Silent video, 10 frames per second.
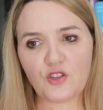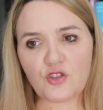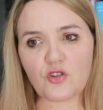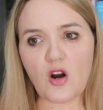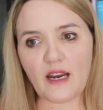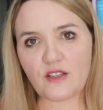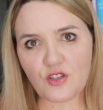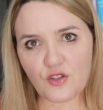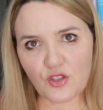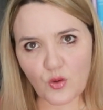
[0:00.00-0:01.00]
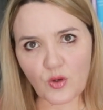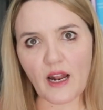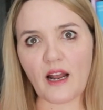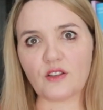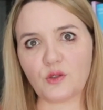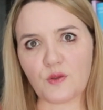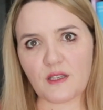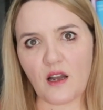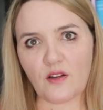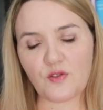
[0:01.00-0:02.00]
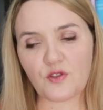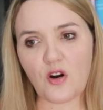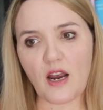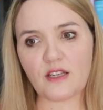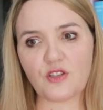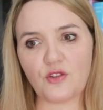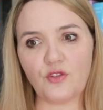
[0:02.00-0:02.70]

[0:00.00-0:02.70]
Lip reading: try to sort it out yourselves. Try to